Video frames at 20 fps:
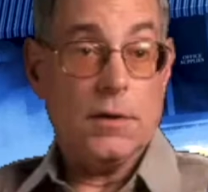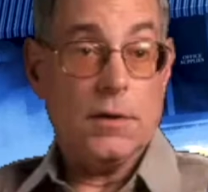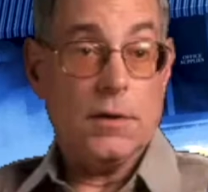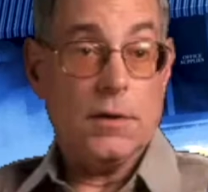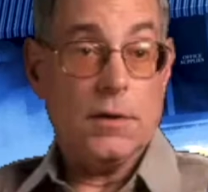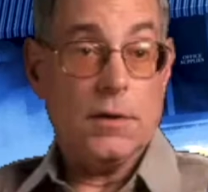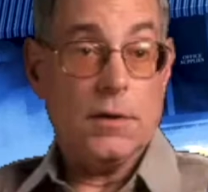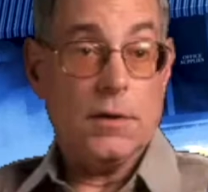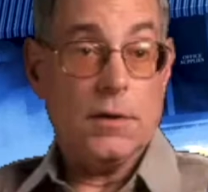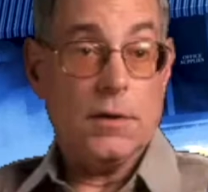
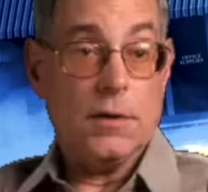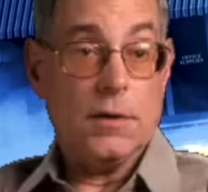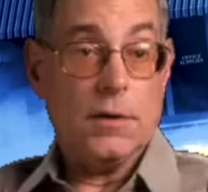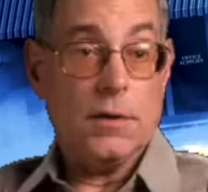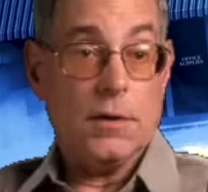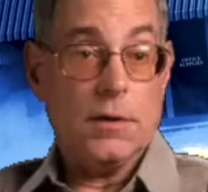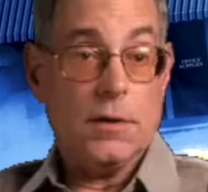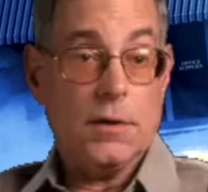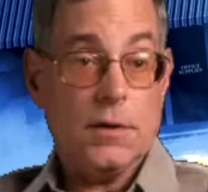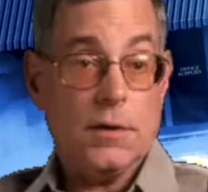
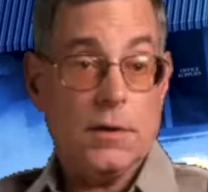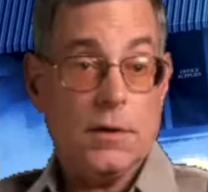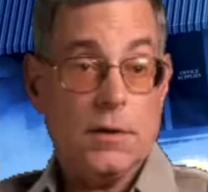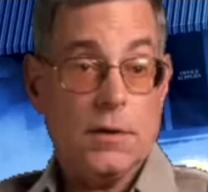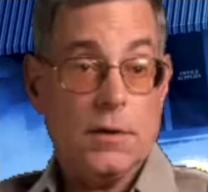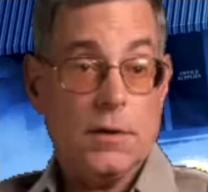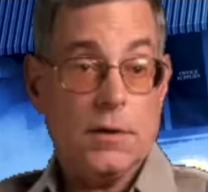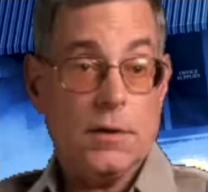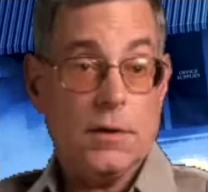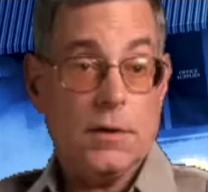
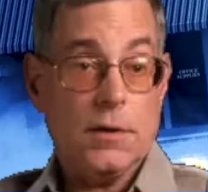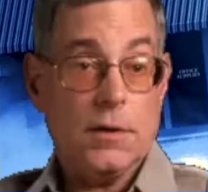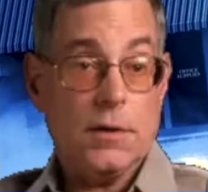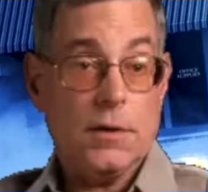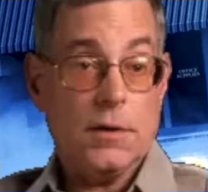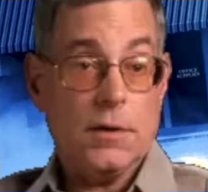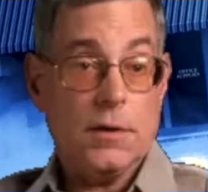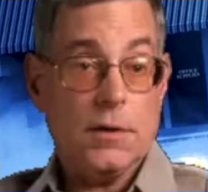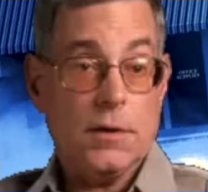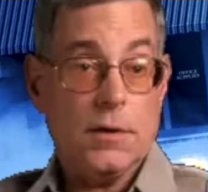
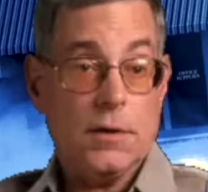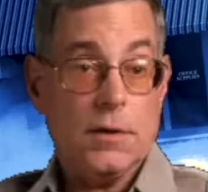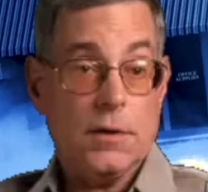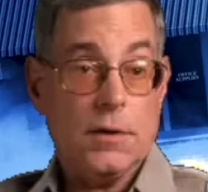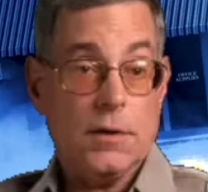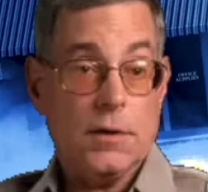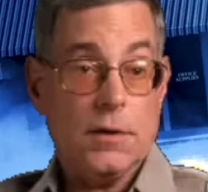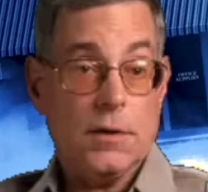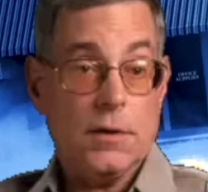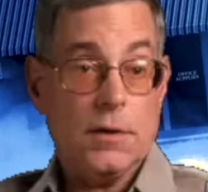
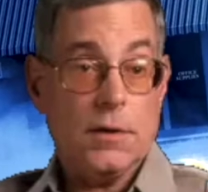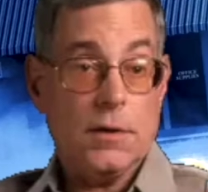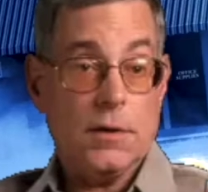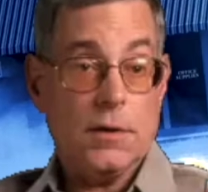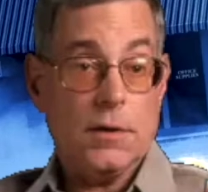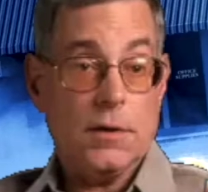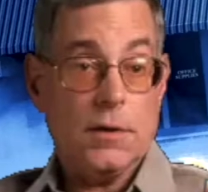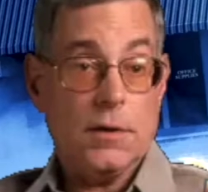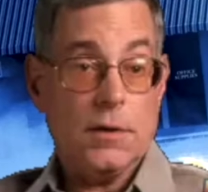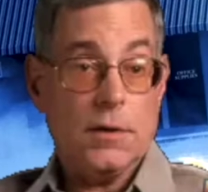
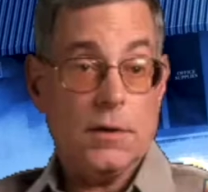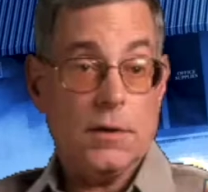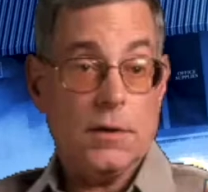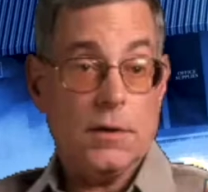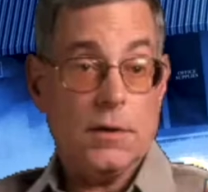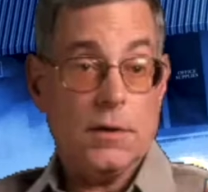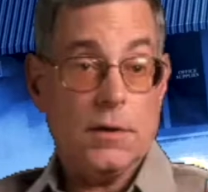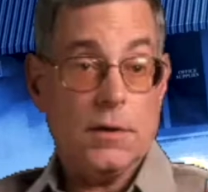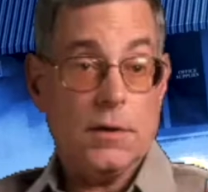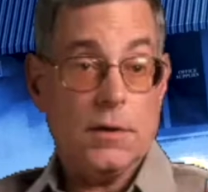
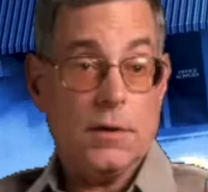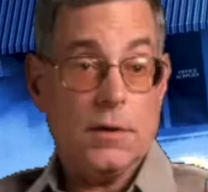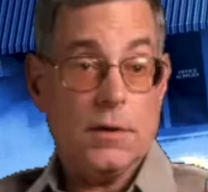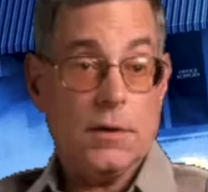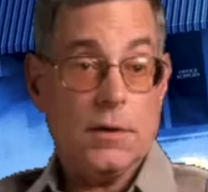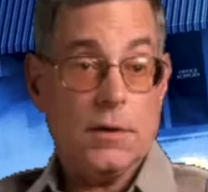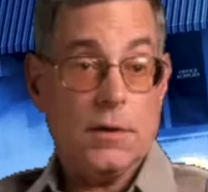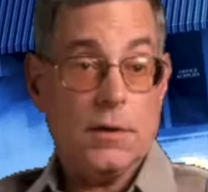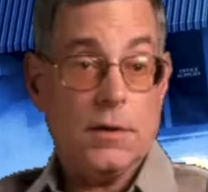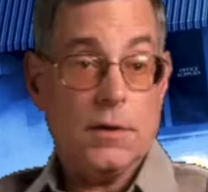
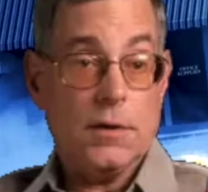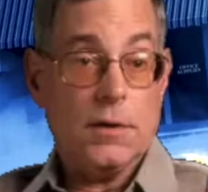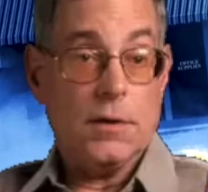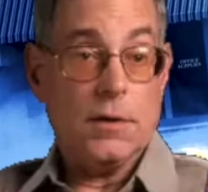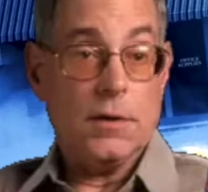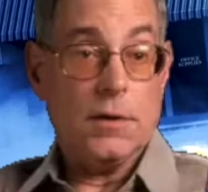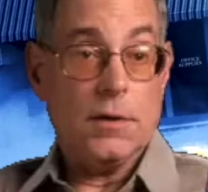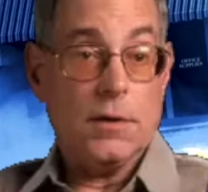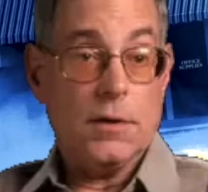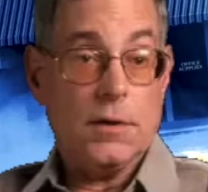
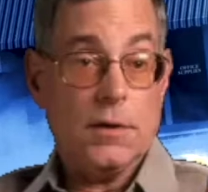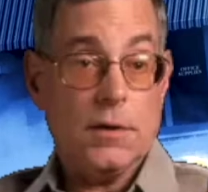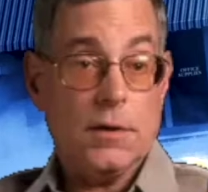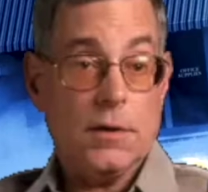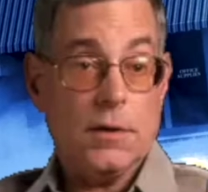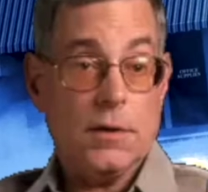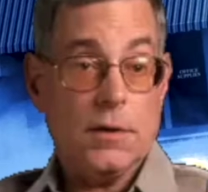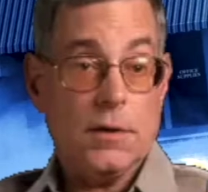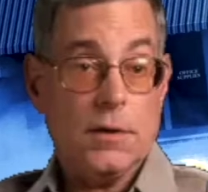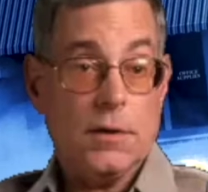
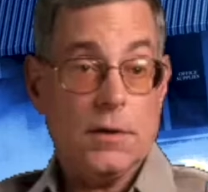(not speaking)